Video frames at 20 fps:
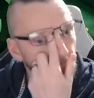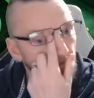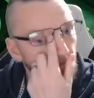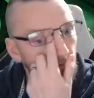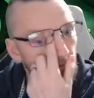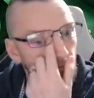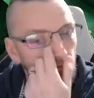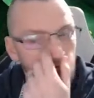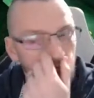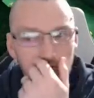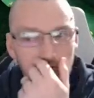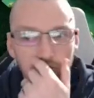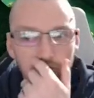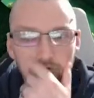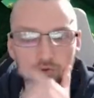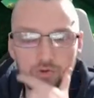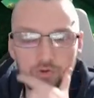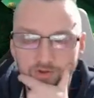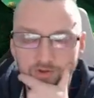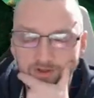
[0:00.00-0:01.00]
Was not
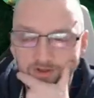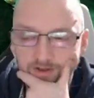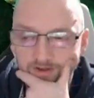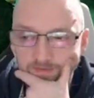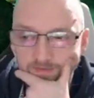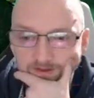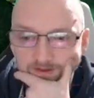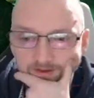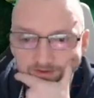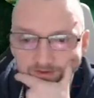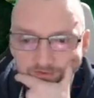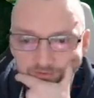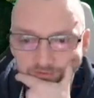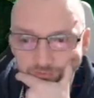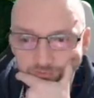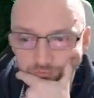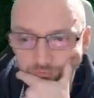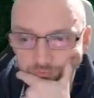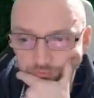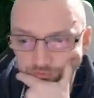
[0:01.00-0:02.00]
looking at that at
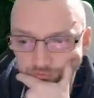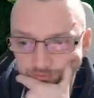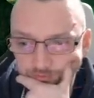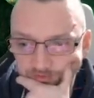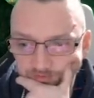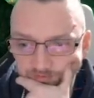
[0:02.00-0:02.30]
all, to be